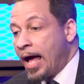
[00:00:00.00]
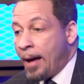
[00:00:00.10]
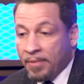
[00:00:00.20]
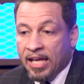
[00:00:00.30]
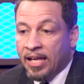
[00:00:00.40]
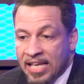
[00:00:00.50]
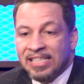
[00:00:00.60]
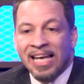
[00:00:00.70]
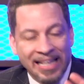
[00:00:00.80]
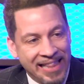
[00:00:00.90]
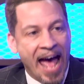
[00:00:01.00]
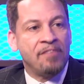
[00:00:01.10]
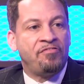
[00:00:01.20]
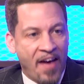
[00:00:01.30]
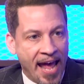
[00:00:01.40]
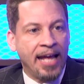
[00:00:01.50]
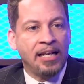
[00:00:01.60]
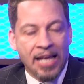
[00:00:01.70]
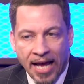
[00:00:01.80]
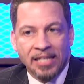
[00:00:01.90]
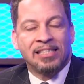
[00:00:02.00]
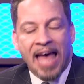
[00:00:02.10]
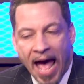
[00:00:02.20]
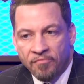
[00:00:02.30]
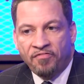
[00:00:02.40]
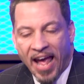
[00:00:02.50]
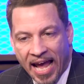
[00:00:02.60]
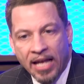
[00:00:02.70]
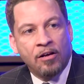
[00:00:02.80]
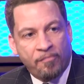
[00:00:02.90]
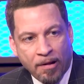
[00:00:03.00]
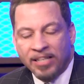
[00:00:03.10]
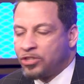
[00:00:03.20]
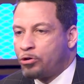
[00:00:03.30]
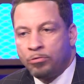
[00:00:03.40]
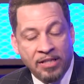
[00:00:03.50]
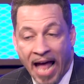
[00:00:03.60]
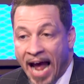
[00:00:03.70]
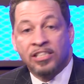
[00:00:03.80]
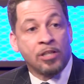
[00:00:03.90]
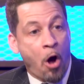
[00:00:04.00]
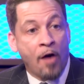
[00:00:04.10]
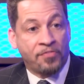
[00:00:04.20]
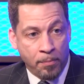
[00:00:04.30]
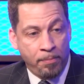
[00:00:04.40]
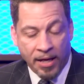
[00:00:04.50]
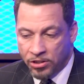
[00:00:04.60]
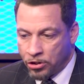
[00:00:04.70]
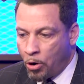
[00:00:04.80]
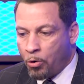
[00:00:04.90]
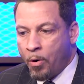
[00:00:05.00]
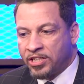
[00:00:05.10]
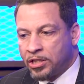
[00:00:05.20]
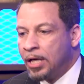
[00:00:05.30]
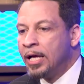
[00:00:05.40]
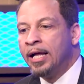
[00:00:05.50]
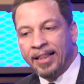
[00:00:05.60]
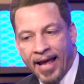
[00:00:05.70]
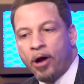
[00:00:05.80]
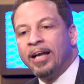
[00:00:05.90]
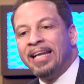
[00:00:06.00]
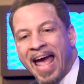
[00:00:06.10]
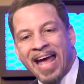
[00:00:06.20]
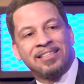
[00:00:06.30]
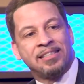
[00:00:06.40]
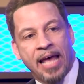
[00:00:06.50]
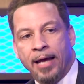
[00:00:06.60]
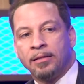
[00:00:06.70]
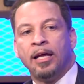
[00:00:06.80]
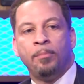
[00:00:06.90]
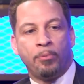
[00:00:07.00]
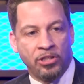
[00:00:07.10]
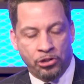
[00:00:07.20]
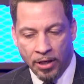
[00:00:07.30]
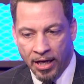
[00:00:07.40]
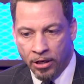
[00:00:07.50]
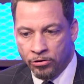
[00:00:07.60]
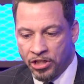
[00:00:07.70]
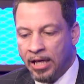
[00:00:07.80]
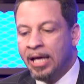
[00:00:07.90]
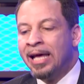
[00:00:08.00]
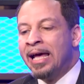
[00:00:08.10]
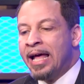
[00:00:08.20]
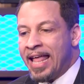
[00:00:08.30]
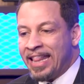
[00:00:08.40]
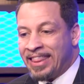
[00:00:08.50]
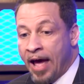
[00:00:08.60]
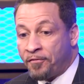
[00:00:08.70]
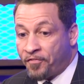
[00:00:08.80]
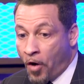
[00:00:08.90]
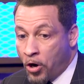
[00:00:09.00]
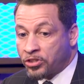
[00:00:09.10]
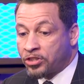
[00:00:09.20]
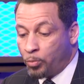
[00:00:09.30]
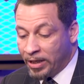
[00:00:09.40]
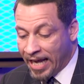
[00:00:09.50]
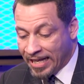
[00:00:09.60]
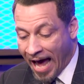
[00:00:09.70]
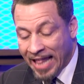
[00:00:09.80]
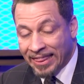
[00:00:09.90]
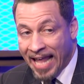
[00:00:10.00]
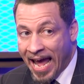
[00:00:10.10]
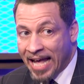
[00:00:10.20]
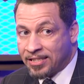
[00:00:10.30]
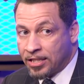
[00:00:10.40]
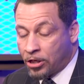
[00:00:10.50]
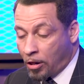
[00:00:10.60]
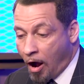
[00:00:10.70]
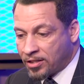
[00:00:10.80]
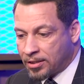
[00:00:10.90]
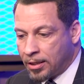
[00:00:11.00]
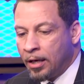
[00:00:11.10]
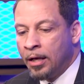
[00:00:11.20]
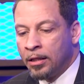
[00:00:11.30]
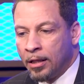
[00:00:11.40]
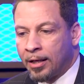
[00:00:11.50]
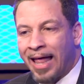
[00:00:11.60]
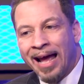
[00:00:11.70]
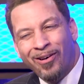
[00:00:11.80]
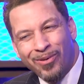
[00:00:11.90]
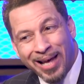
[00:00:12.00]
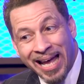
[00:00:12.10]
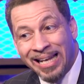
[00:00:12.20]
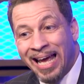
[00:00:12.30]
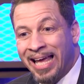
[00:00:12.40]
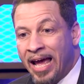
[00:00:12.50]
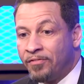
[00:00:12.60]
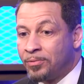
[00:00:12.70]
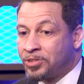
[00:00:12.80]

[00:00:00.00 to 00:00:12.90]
Yeah, I mean he's, he's that vein. Yeah, he's that vein of plays nice off the bench, no right. question. Larry Nance, same thing, brings you energy. That first, when they got Nance and Clarkson, looked like okay, they gave up